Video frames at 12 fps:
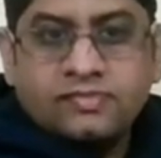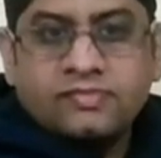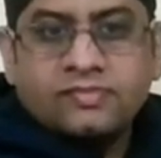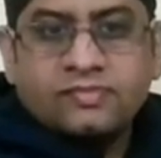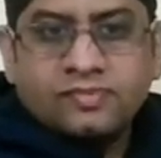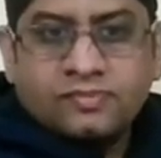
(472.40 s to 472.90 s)

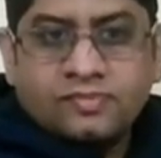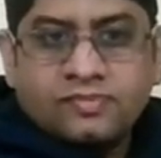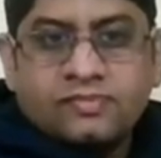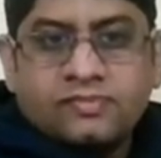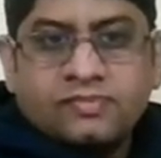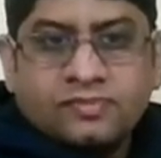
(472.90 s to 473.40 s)

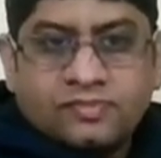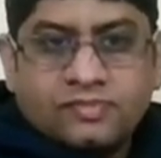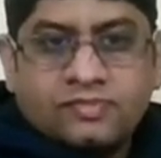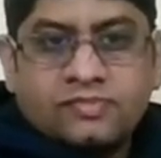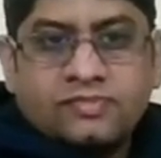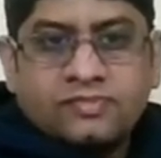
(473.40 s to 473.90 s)

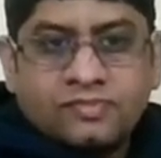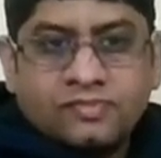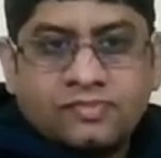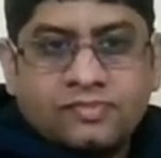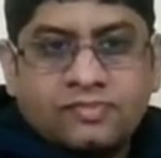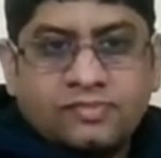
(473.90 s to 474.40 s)

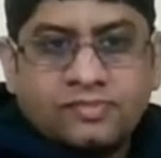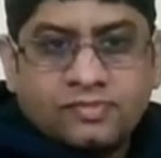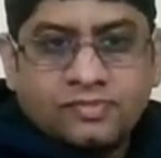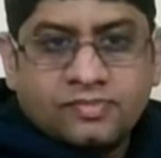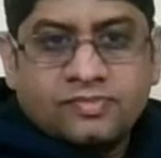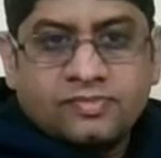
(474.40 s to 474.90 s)

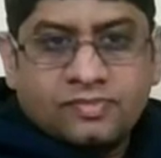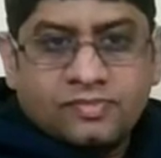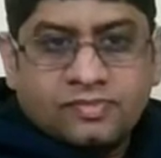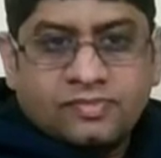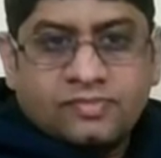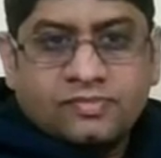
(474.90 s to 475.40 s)

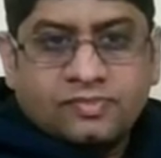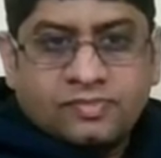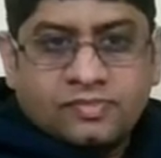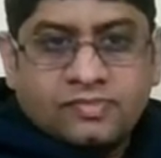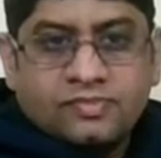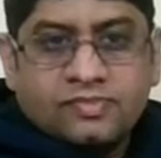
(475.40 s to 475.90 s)

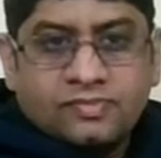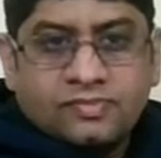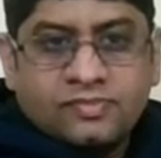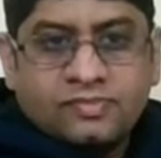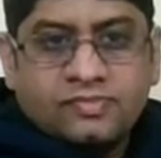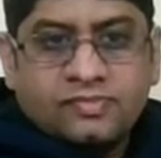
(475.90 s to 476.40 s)
(silent)